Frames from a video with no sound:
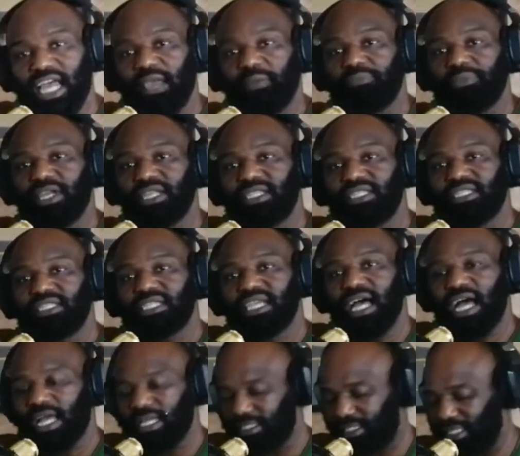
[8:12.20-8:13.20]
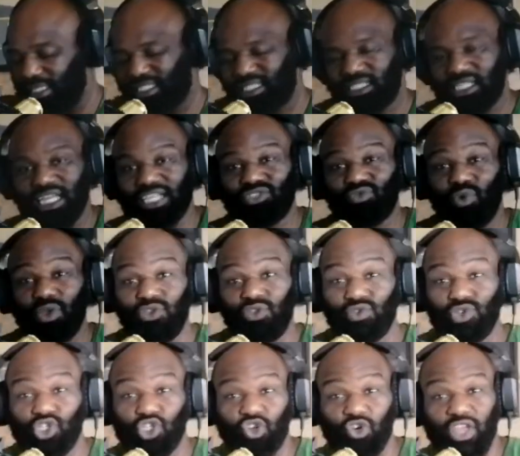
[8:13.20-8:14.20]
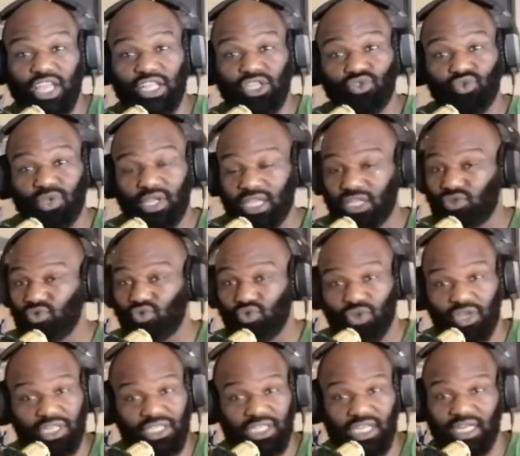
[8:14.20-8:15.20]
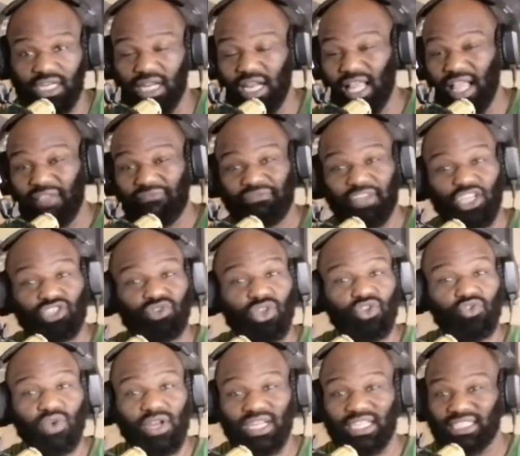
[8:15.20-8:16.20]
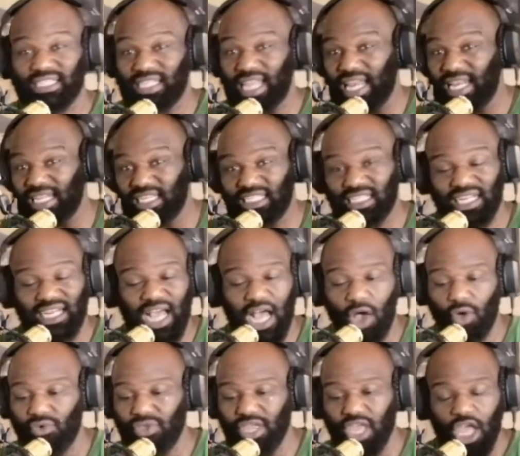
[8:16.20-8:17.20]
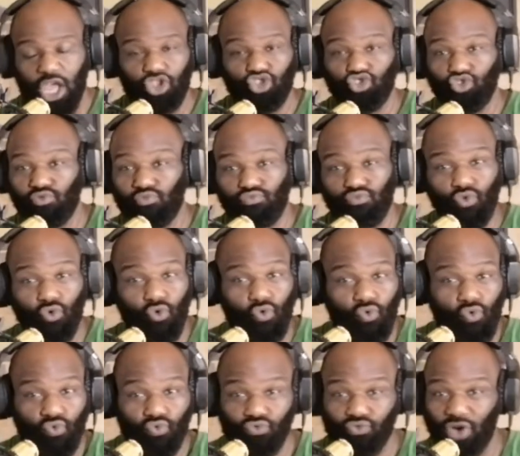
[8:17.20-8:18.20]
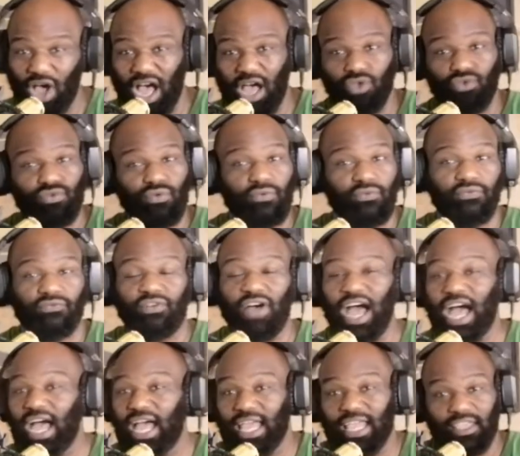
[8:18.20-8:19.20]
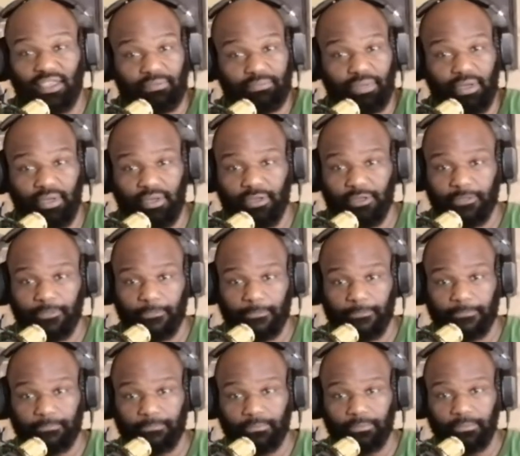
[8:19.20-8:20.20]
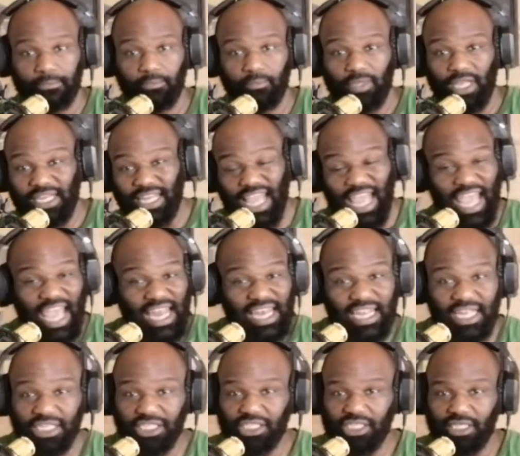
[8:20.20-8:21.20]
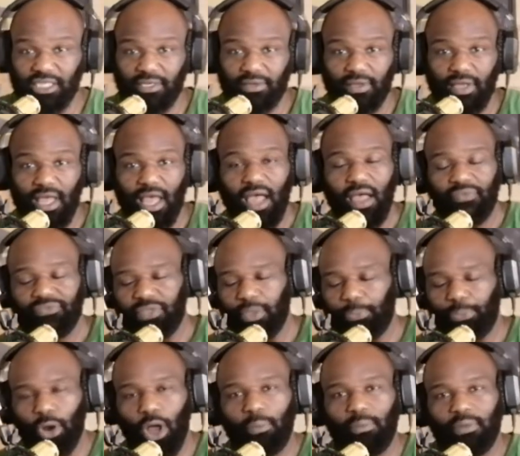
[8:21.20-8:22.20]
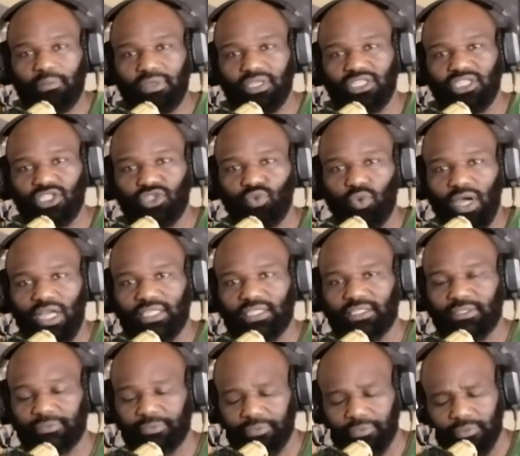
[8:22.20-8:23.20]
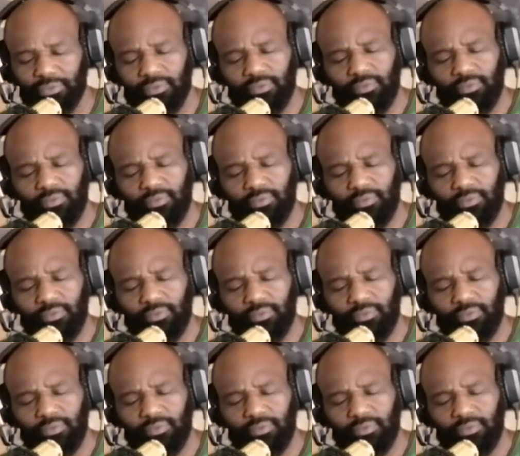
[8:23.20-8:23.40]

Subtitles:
time that these guys, it's that's when you train to get to know each other. That's when you understand each other, how you move, how you vibe, the energy. The problem is what?